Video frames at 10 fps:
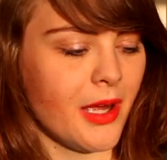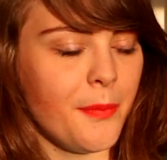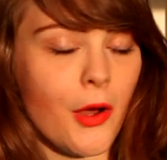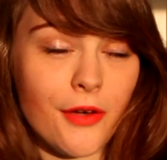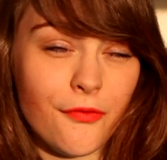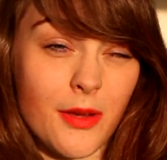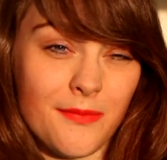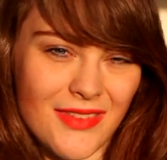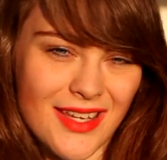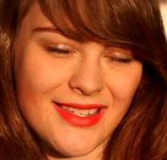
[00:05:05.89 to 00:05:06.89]
Apart
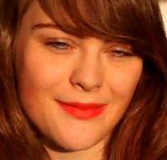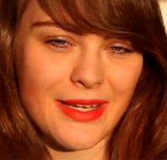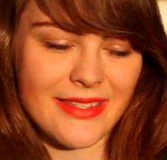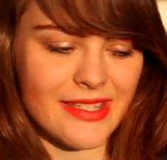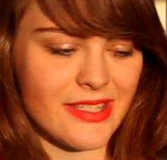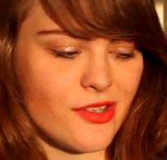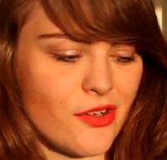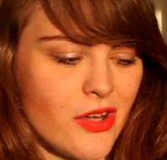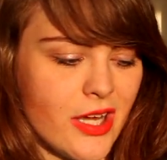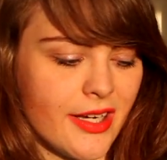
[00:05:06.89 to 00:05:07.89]
from this, my sister
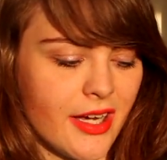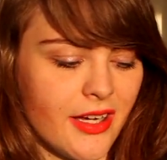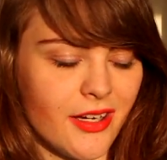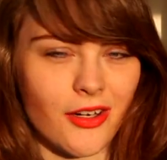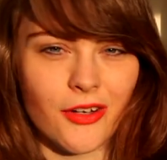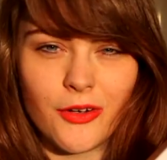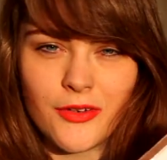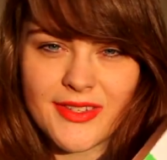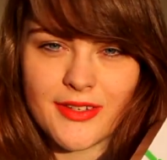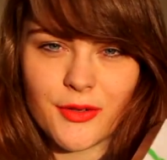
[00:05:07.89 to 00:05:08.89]
and I are
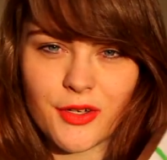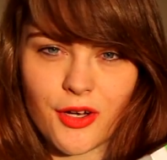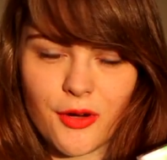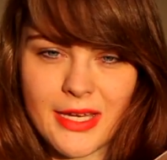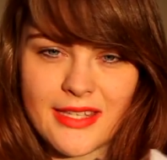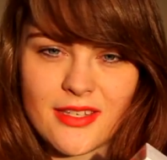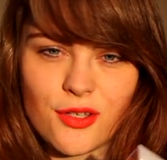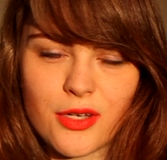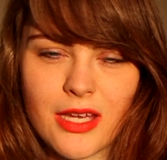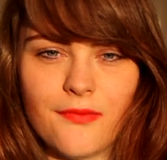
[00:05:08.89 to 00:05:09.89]
also going
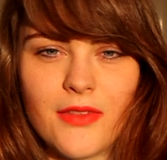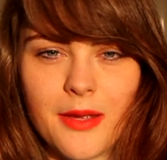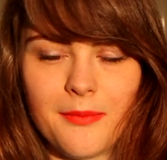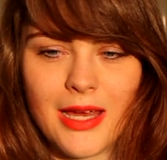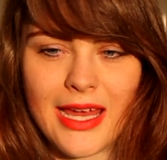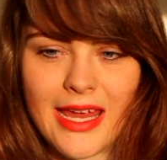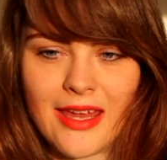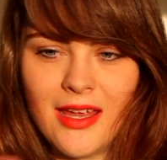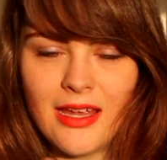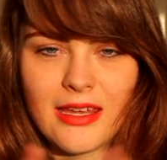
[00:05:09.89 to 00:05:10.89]
to give them
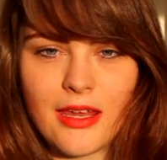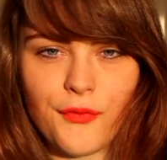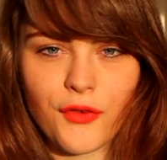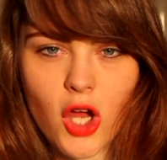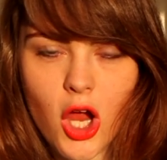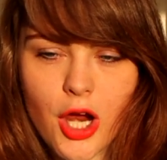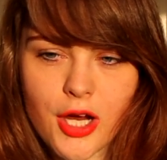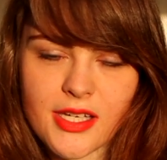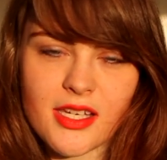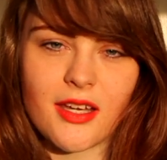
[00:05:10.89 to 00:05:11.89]
a gift
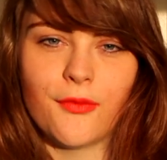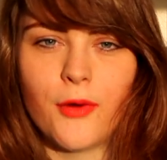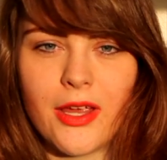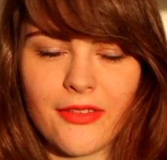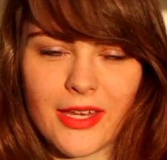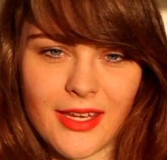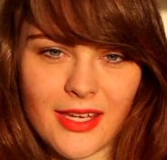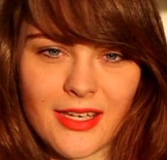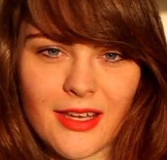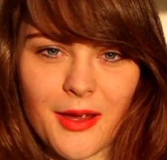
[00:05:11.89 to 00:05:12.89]
card where they
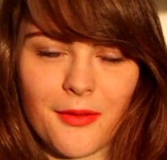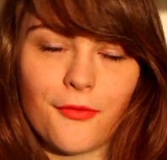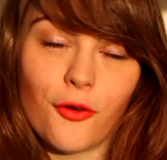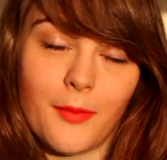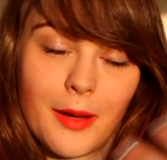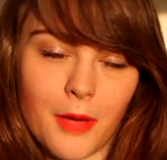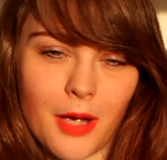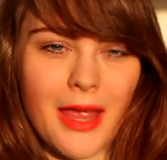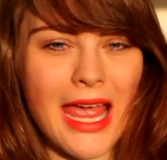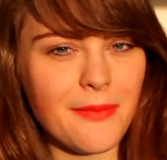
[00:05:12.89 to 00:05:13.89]
can, uh, for my
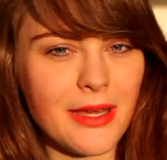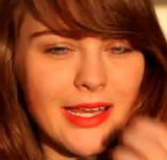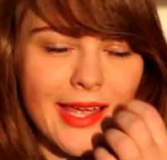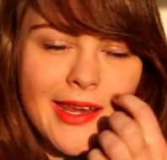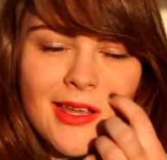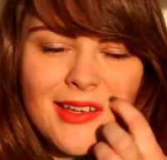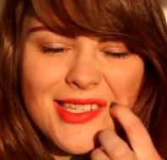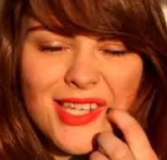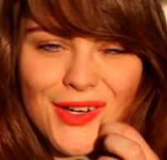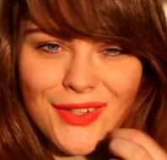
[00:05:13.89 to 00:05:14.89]
mom and my dad,
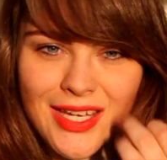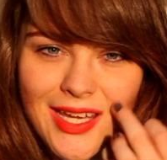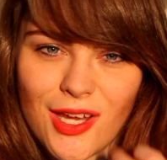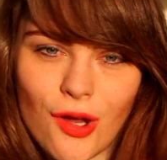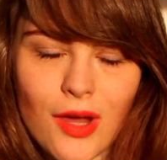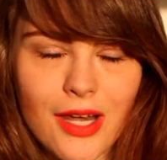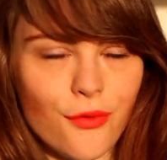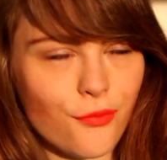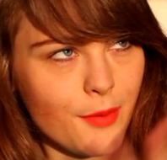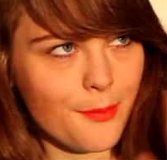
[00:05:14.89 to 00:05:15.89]
so they can go on a
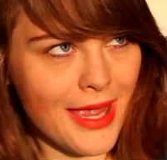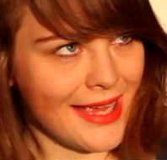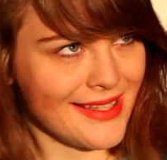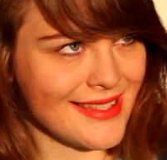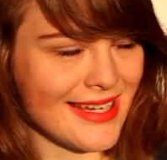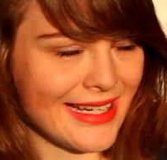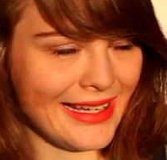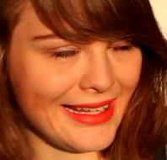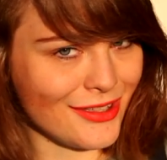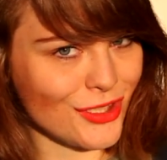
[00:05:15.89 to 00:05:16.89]
romantic
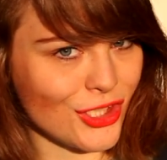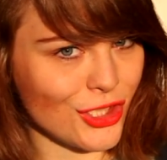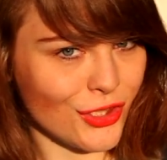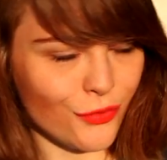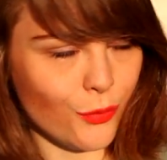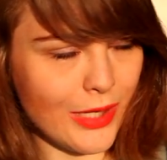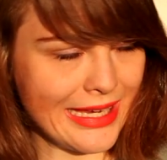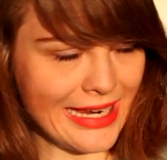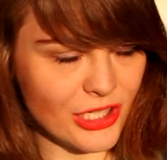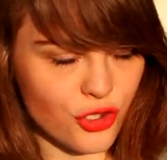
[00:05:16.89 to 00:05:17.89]
little tr
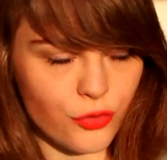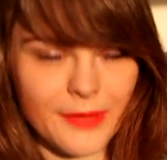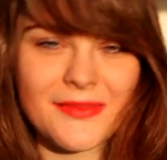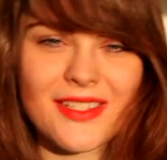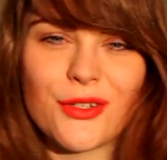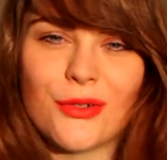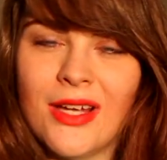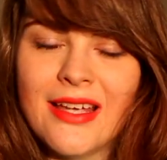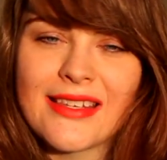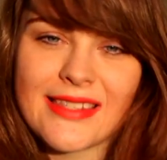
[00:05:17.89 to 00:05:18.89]
weekend trip to
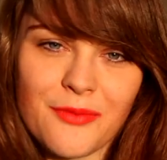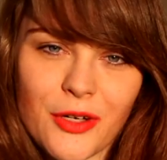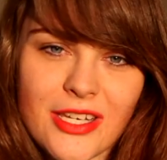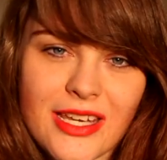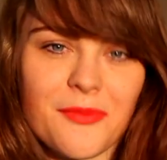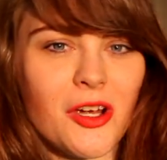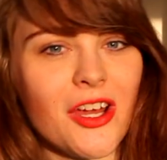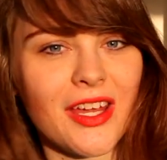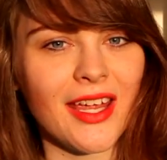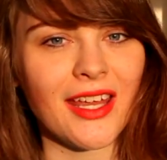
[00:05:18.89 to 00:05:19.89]
somewhere in
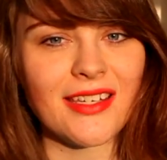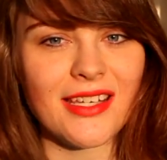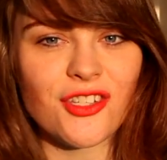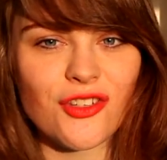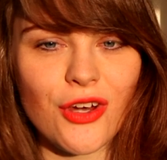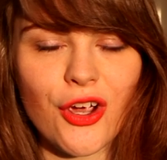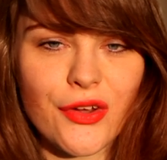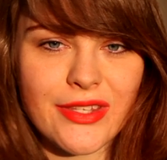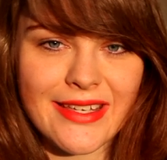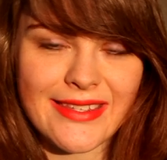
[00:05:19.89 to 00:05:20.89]
Denmark and enjoy a
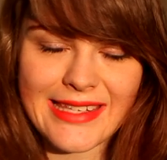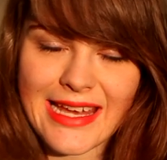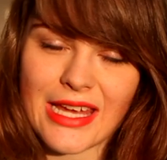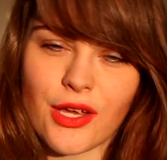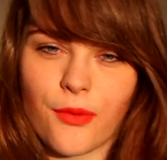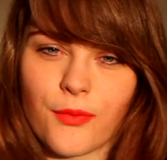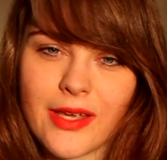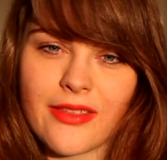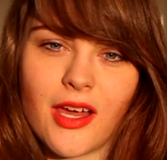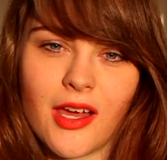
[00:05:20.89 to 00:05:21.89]
hotel stay
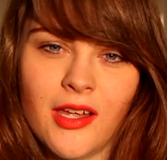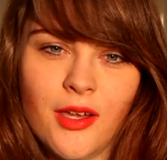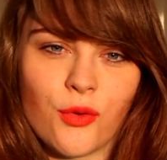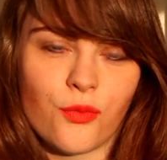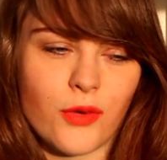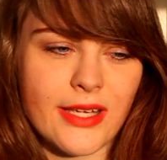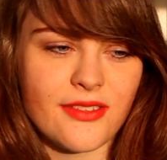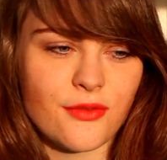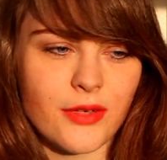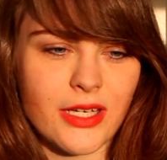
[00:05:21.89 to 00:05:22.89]
with a
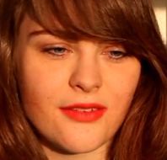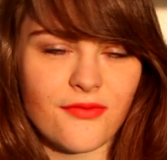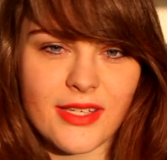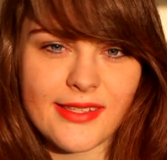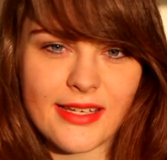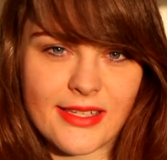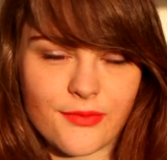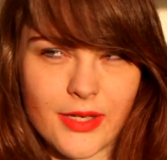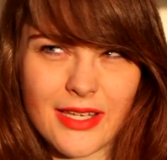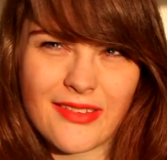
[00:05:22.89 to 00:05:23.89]
restaurant visit as
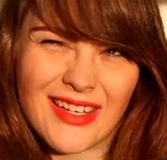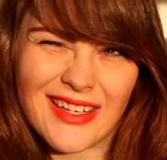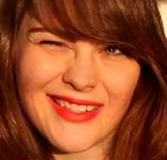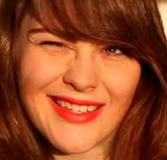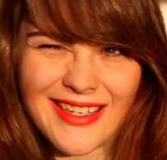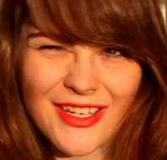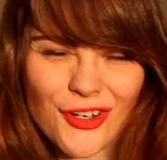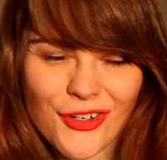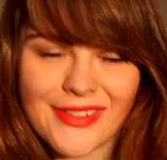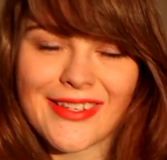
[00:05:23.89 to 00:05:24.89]
well. I think it's a
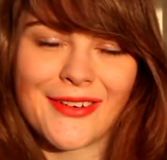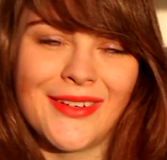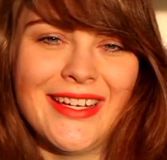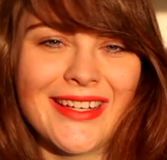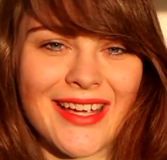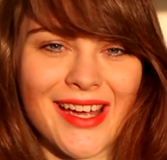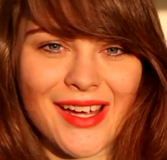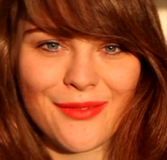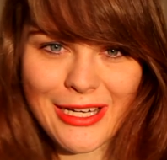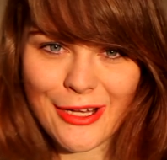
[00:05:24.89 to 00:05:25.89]
dinner, so yeah,
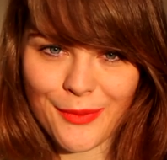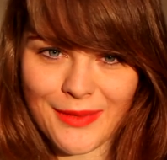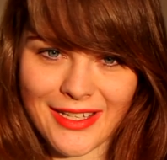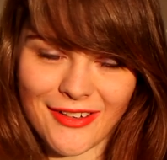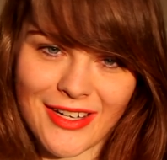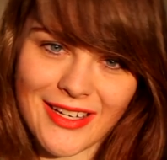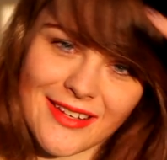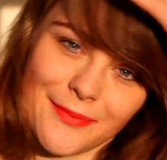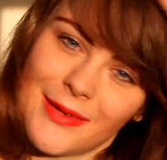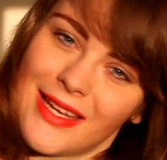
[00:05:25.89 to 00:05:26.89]
I really hope that they're gonna
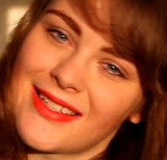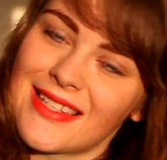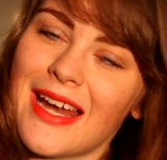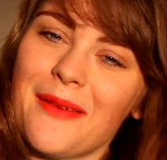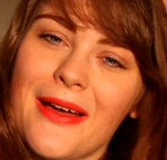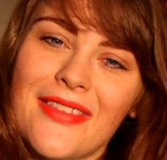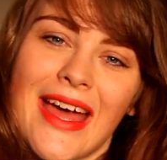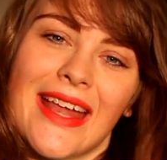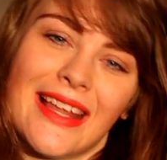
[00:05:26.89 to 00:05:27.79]
get, be excited about that.